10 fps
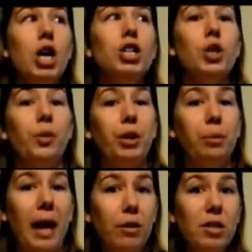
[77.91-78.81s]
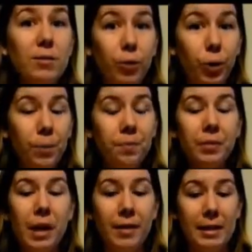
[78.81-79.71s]
So when your bladder is full,
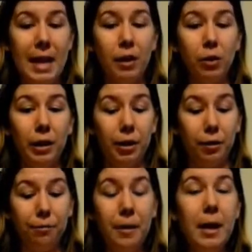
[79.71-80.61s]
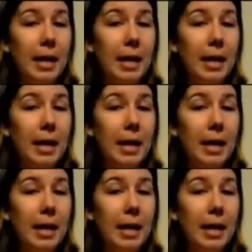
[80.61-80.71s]
the sacral nerve